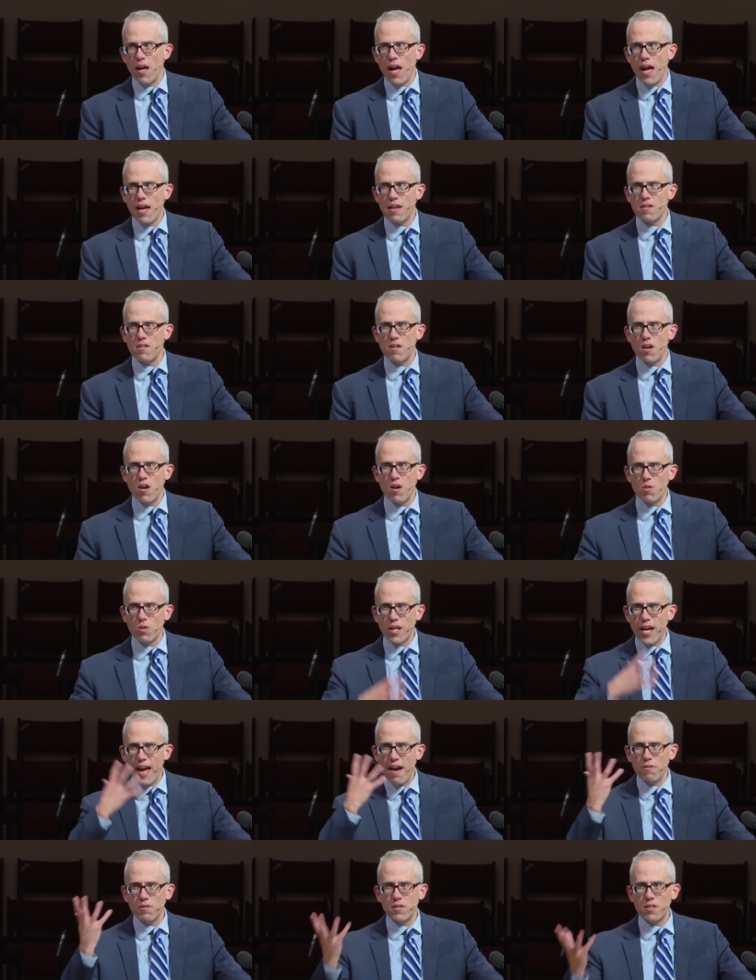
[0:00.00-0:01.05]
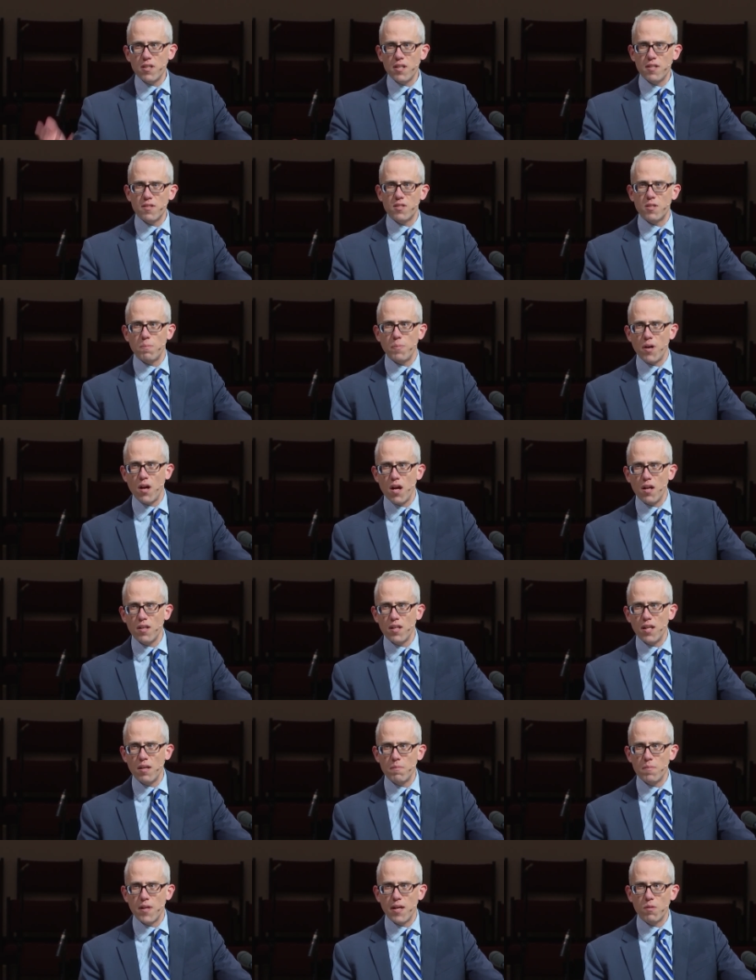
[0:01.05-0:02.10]
had no countenance upon
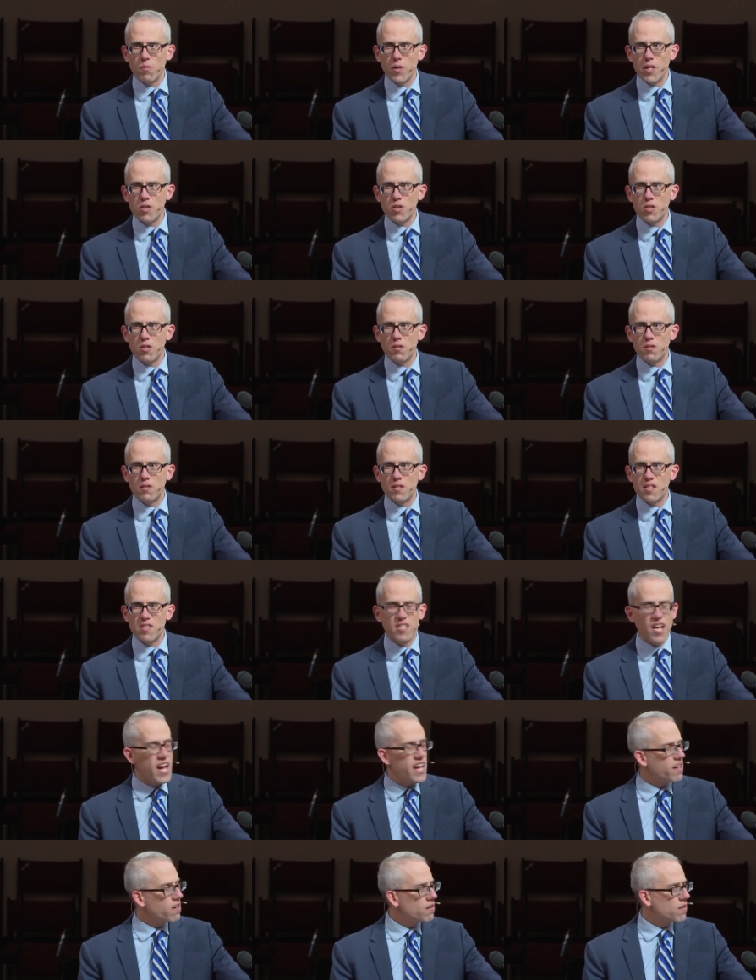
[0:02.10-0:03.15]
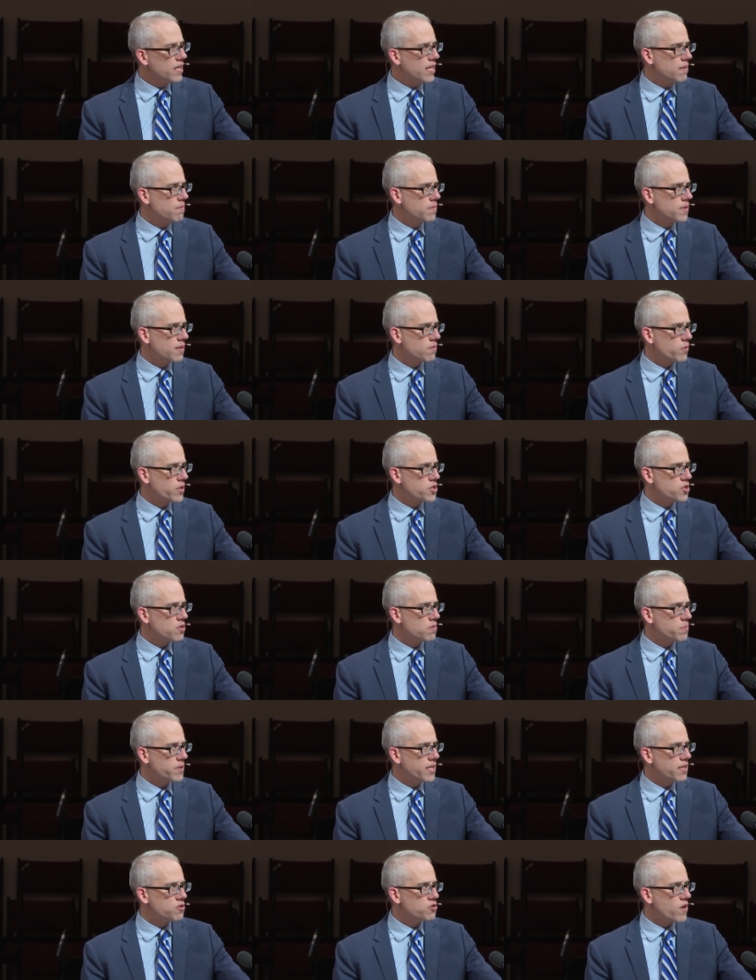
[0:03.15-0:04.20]
him that we should desire him, that we should
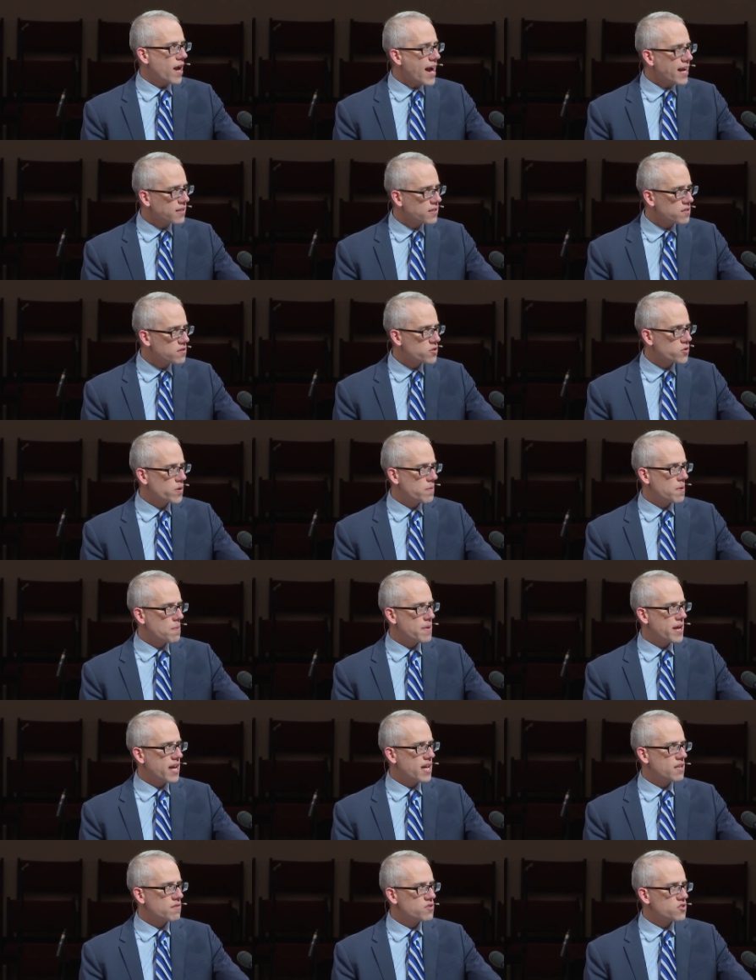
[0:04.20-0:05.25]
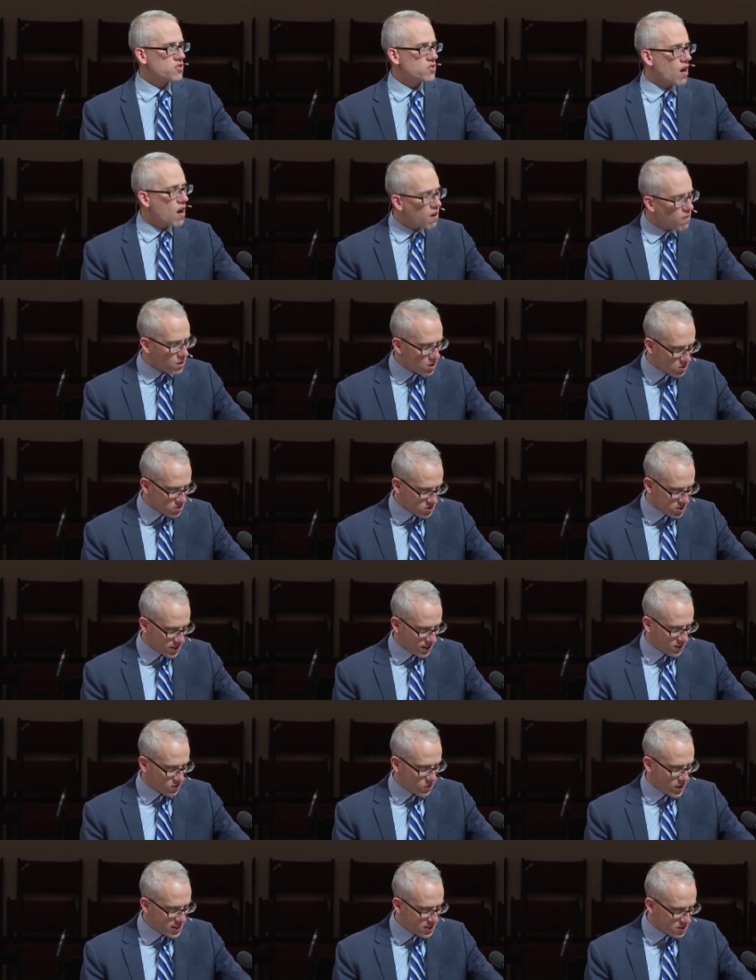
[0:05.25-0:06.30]
be attracted to him. A man of sorrows and
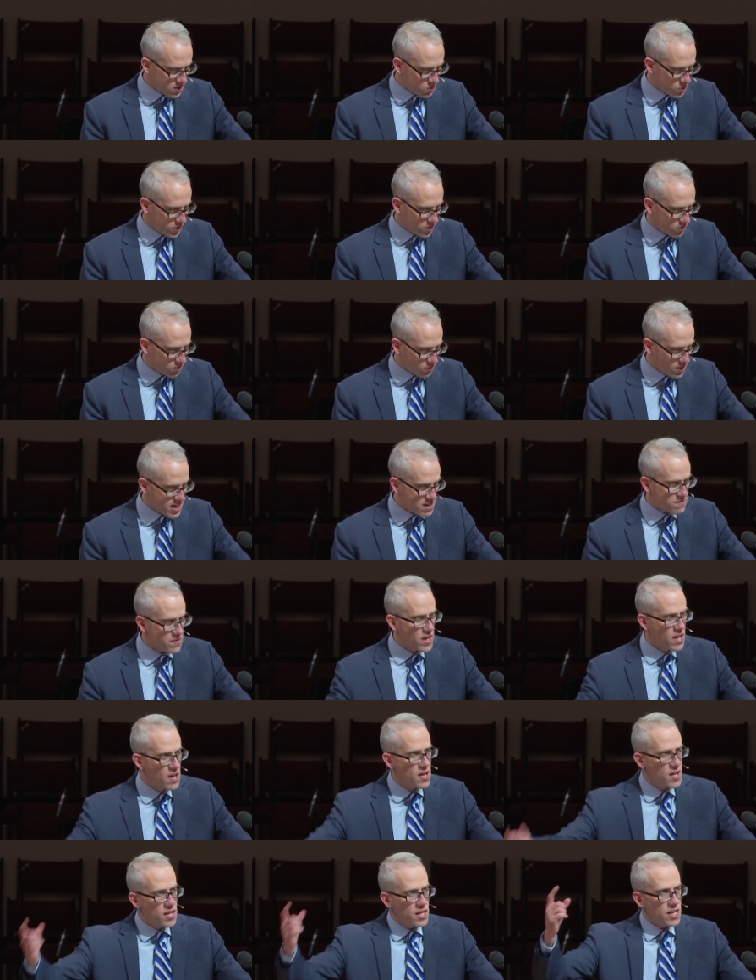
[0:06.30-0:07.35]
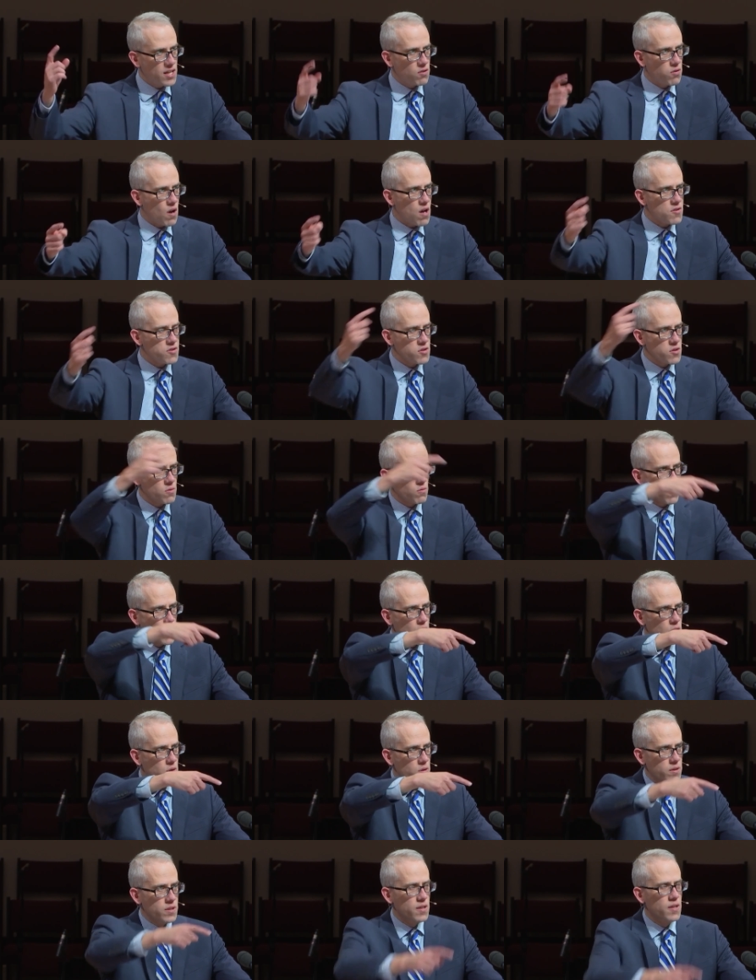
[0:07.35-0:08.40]
acquainted with grief, he crossed the
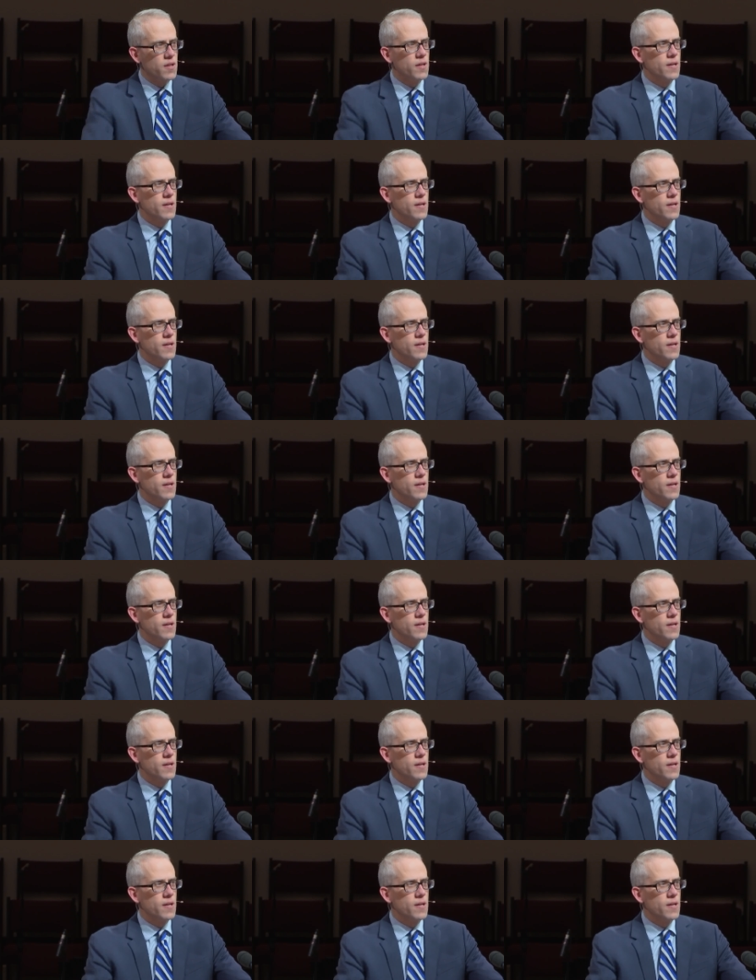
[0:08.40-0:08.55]
road